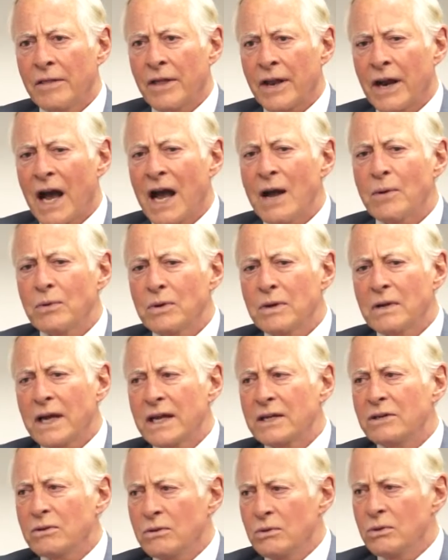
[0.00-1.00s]
then I would
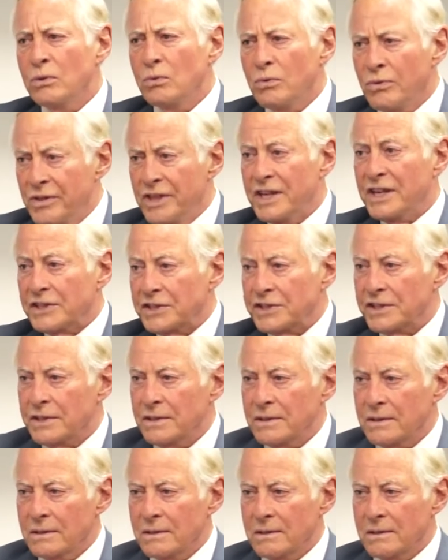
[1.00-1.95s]
like to do this.